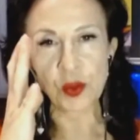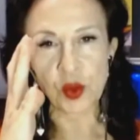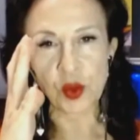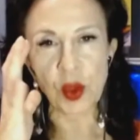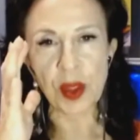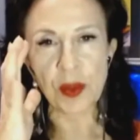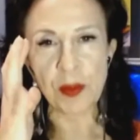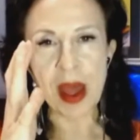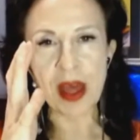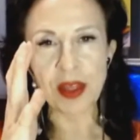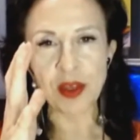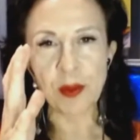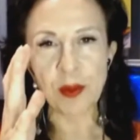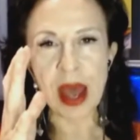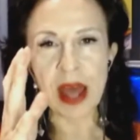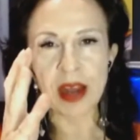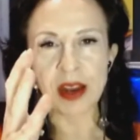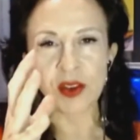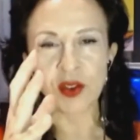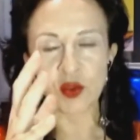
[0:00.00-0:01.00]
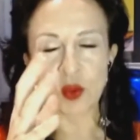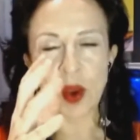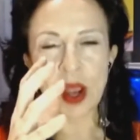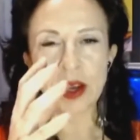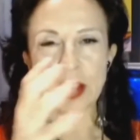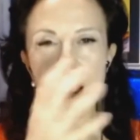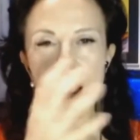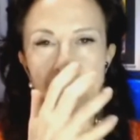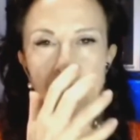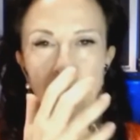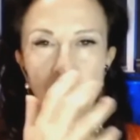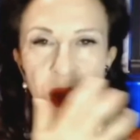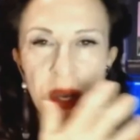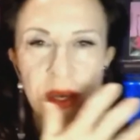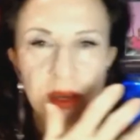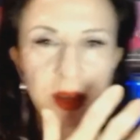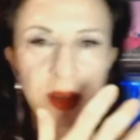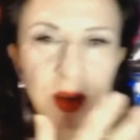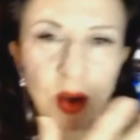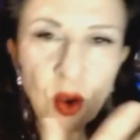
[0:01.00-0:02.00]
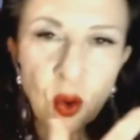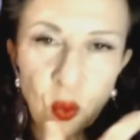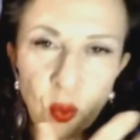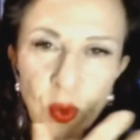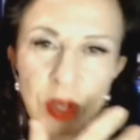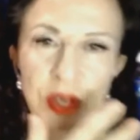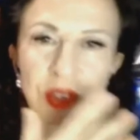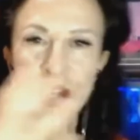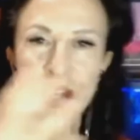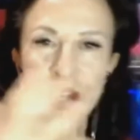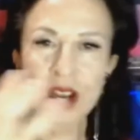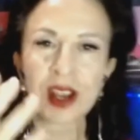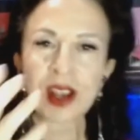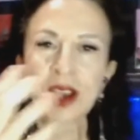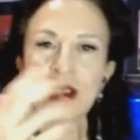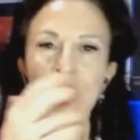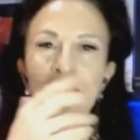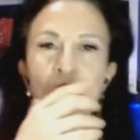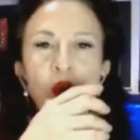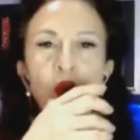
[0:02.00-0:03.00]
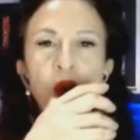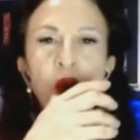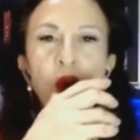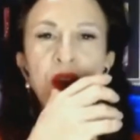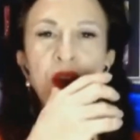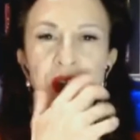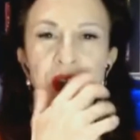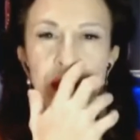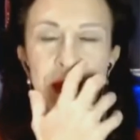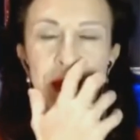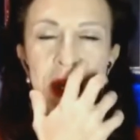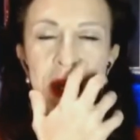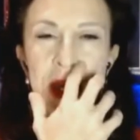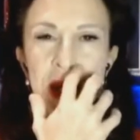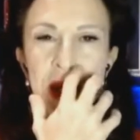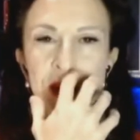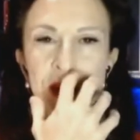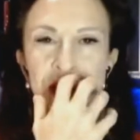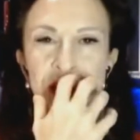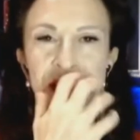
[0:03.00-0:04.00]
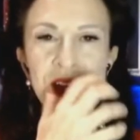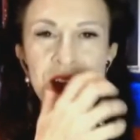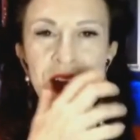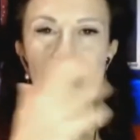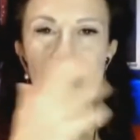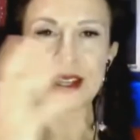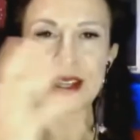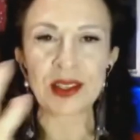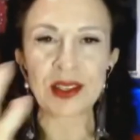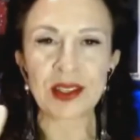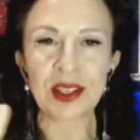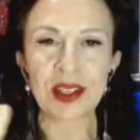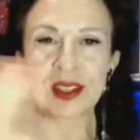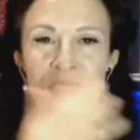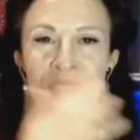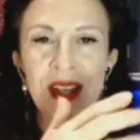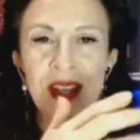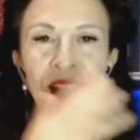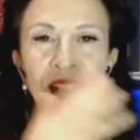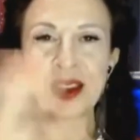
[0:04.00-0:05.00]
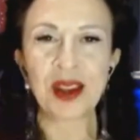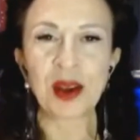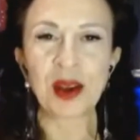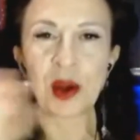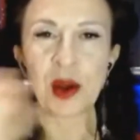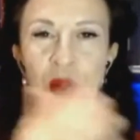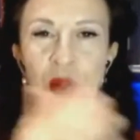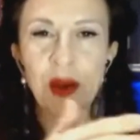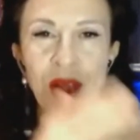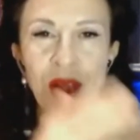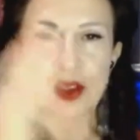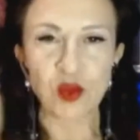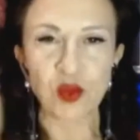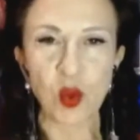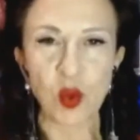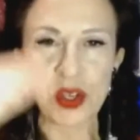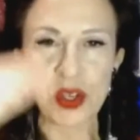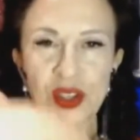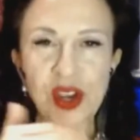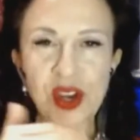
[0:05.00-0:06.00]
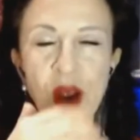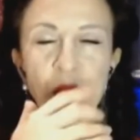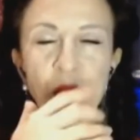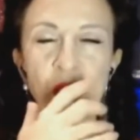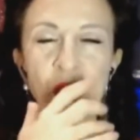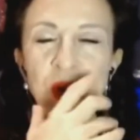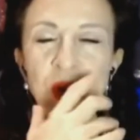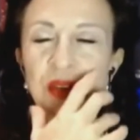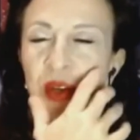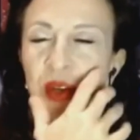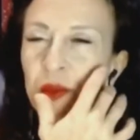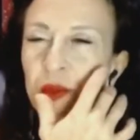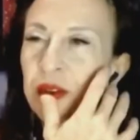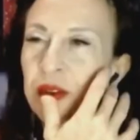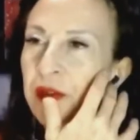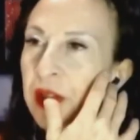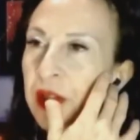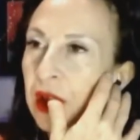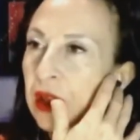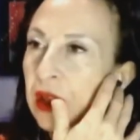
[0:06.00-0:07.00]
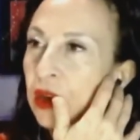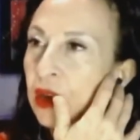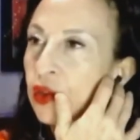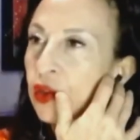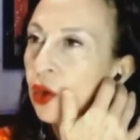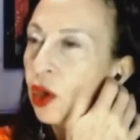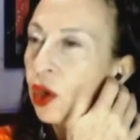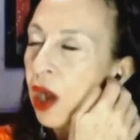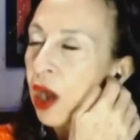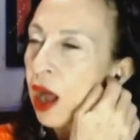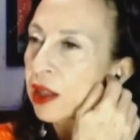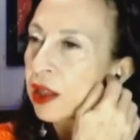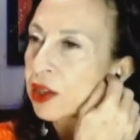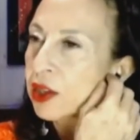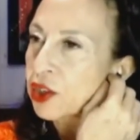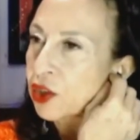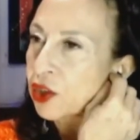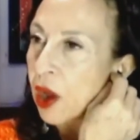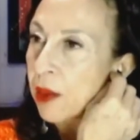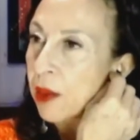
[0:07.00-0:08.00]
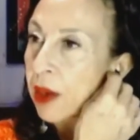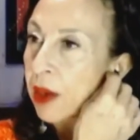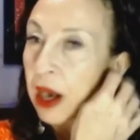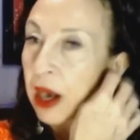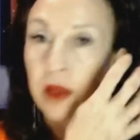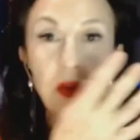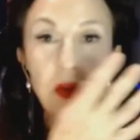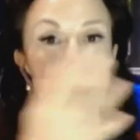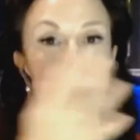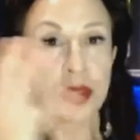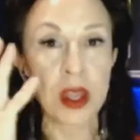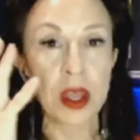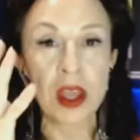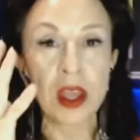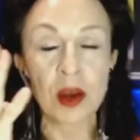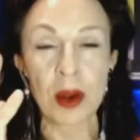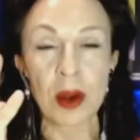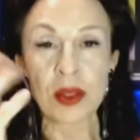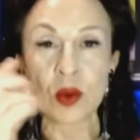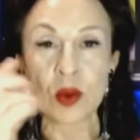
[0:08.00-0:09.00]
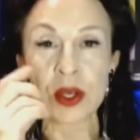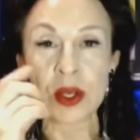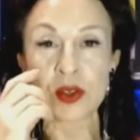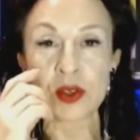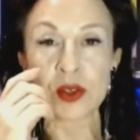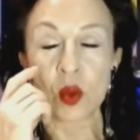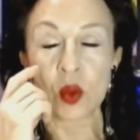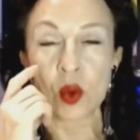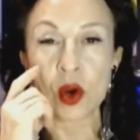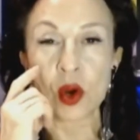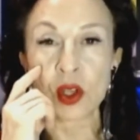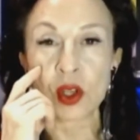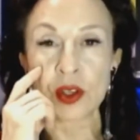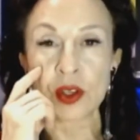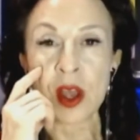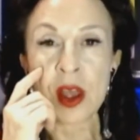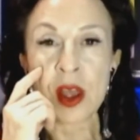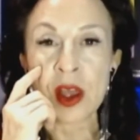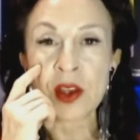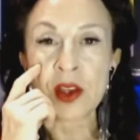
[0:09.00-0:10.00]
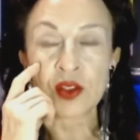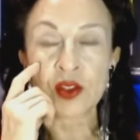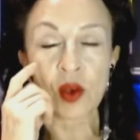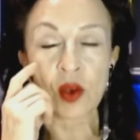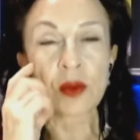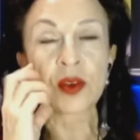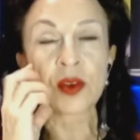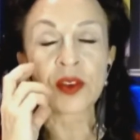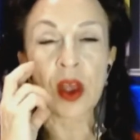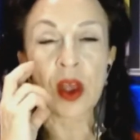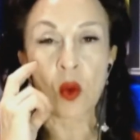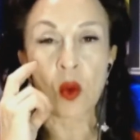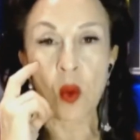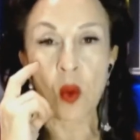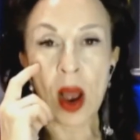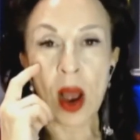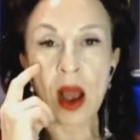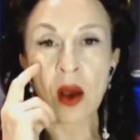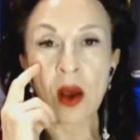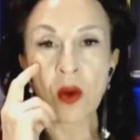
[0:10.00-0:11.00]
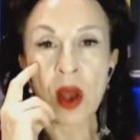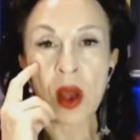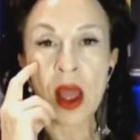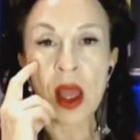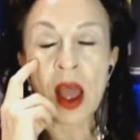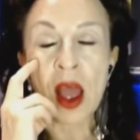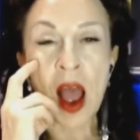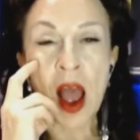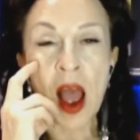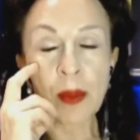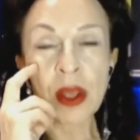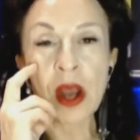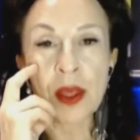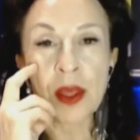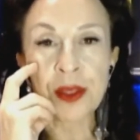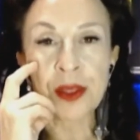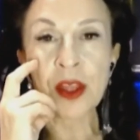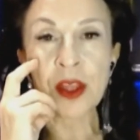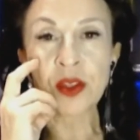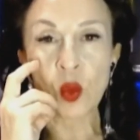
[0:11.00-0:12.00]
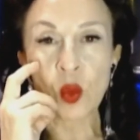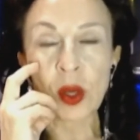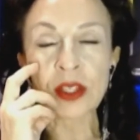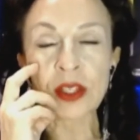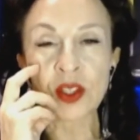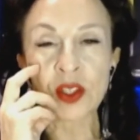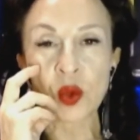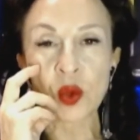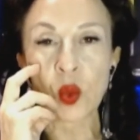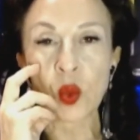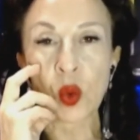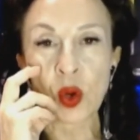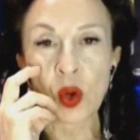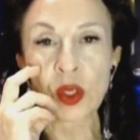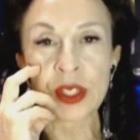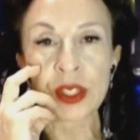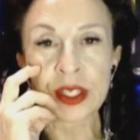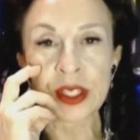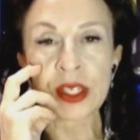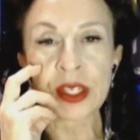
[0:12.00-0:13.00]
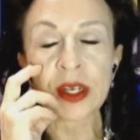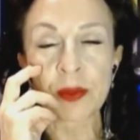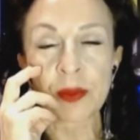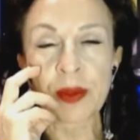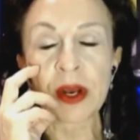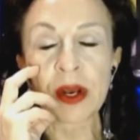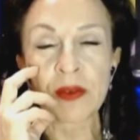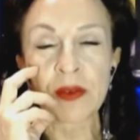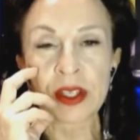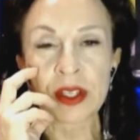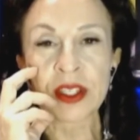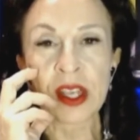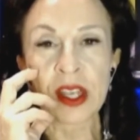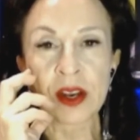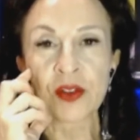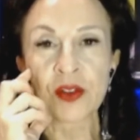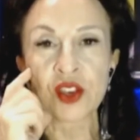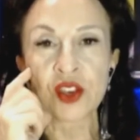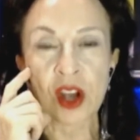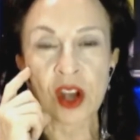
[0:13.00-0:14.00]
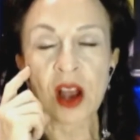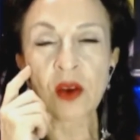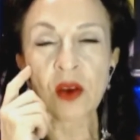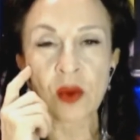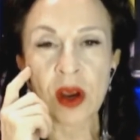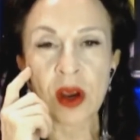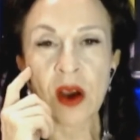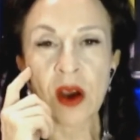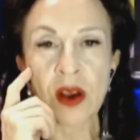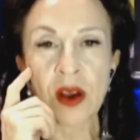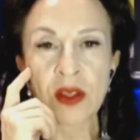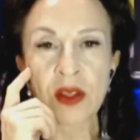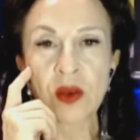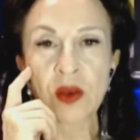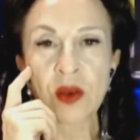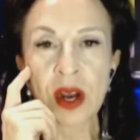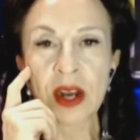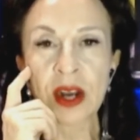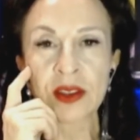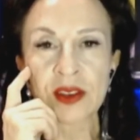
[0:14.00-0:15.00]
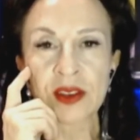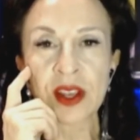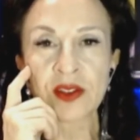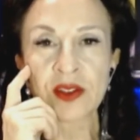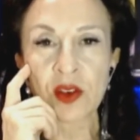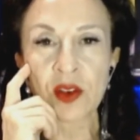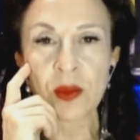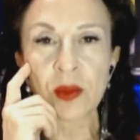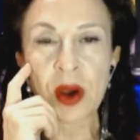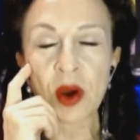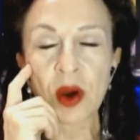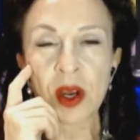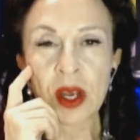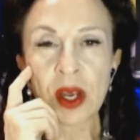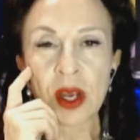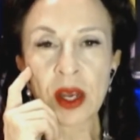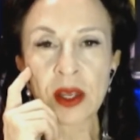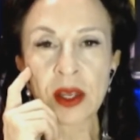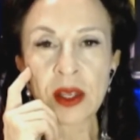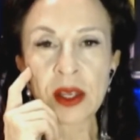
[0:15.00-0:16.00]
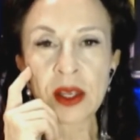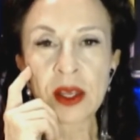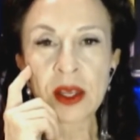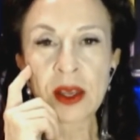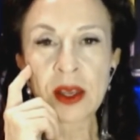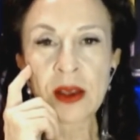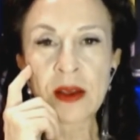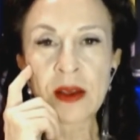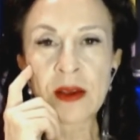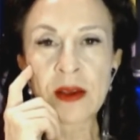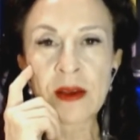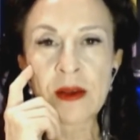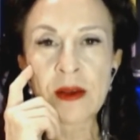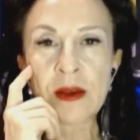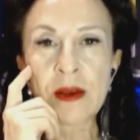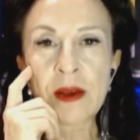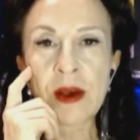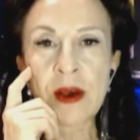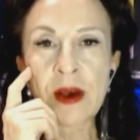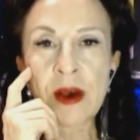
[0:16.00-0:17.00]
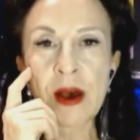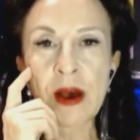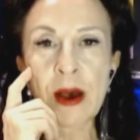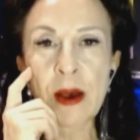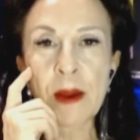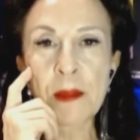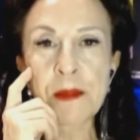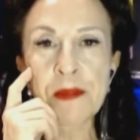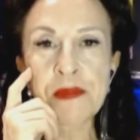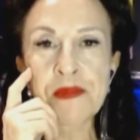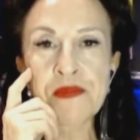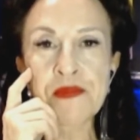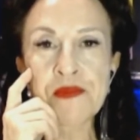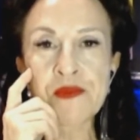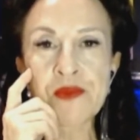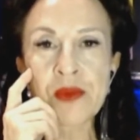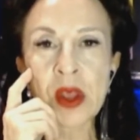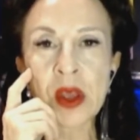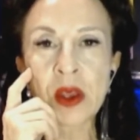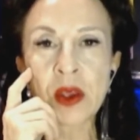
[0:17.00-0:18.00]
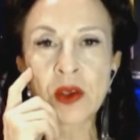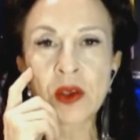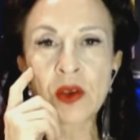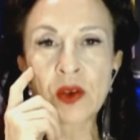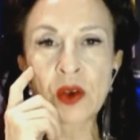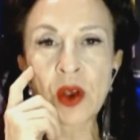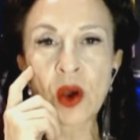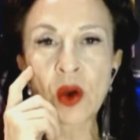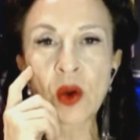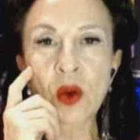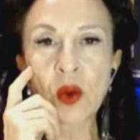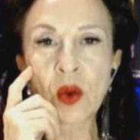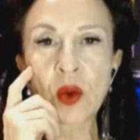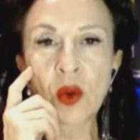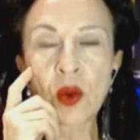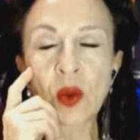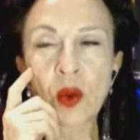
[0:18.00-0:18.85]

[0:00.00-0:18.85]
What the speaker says: with mathematics right now, and, you know, which media entity has said, you know, has which number in terms of the Electoral College. So I'm not even thinking about the rest of the world. So I'm just like, wow. I mean, I think the rest of the world is in a bit of a state of shock regarding the United States of America. You know,